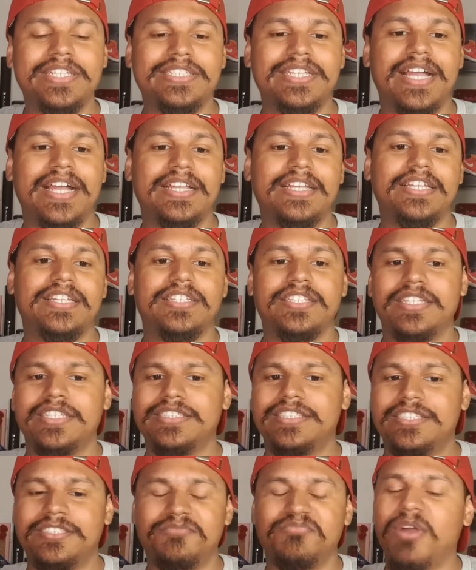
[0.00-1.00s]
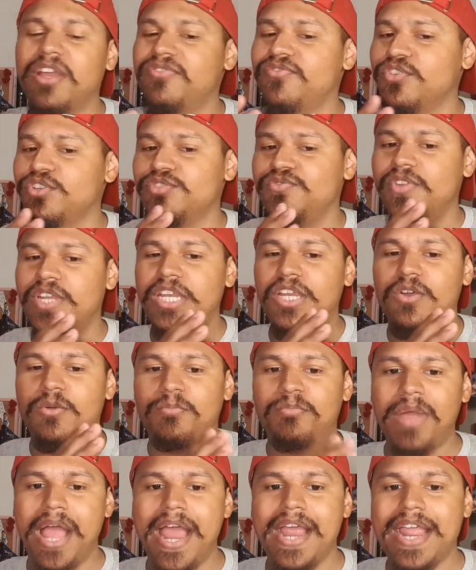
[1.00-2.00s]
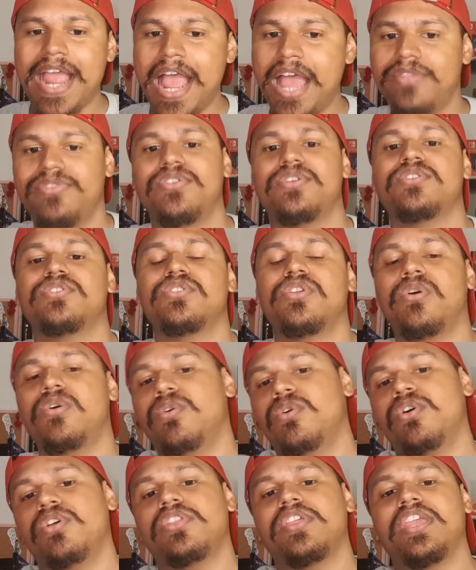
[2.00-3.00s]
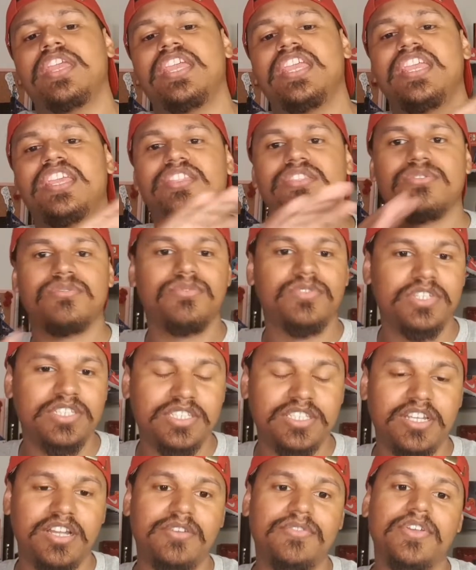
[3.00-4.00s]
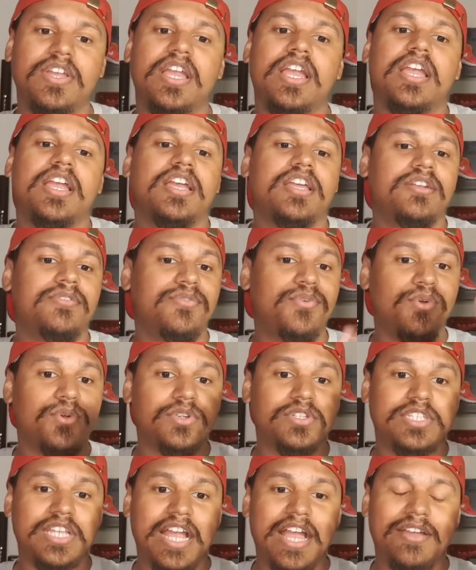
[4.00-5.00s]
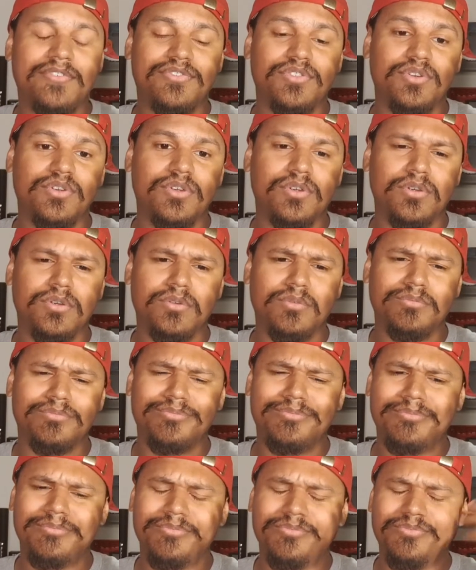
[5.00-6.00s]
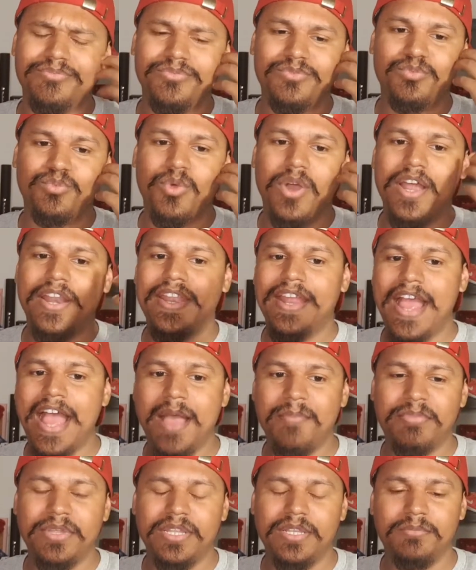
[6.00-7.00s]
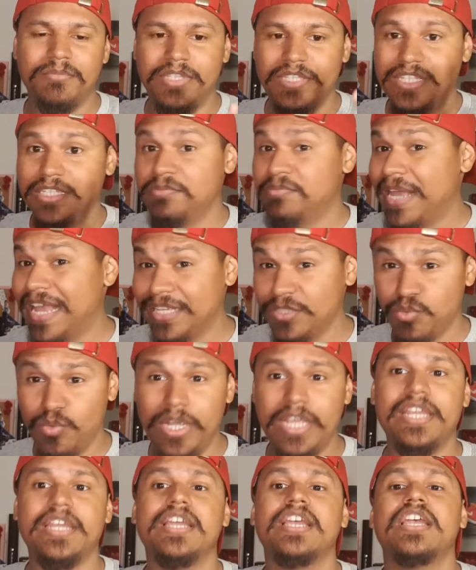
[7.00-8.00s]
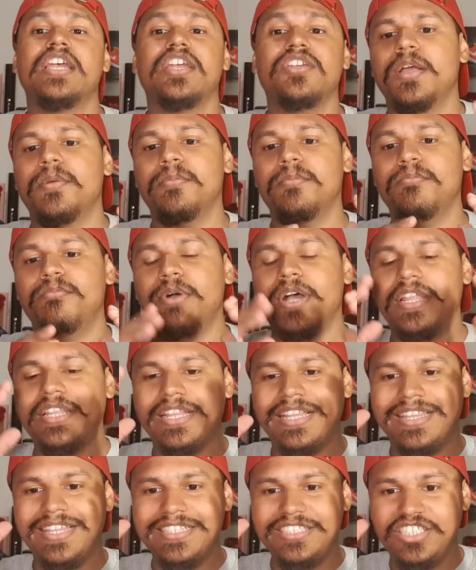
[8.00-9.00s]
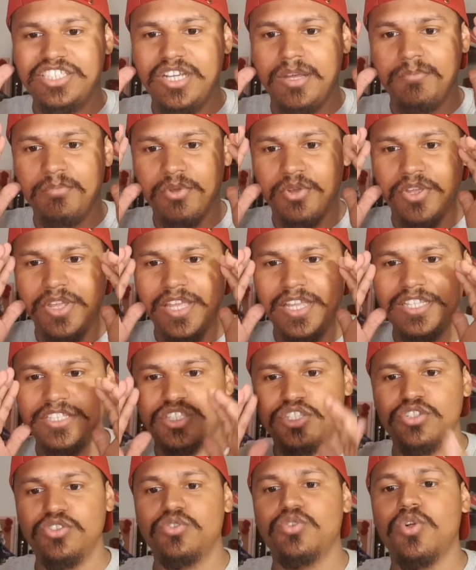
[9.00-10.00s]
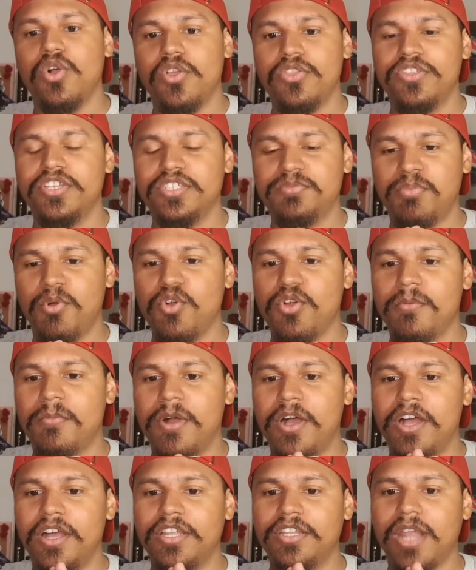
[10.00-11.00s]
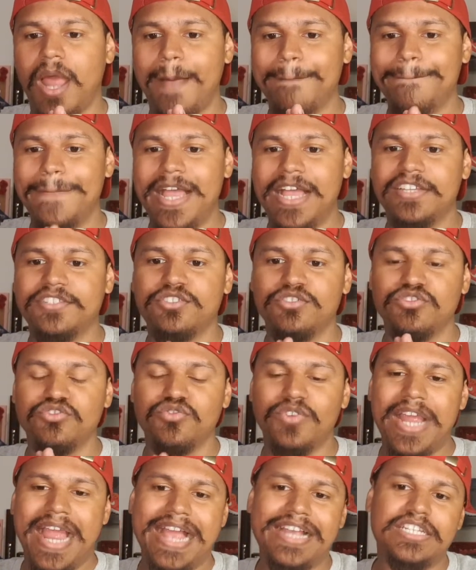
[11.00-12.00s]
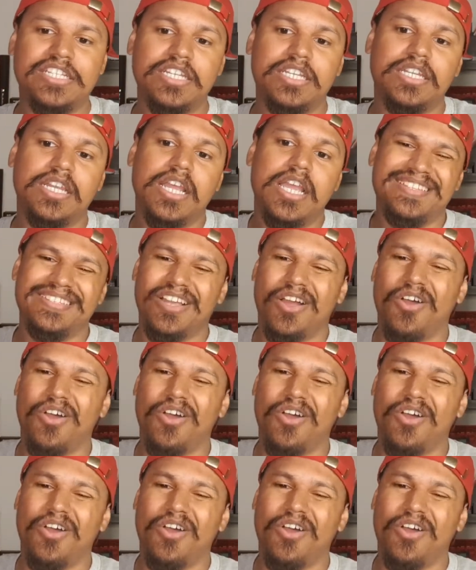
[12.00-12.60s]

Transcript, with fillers: excited. It's my first video back after the, all the E3 stuff, and of course, after what happened this past week. But let's jump into this Pokemon Masters reaction and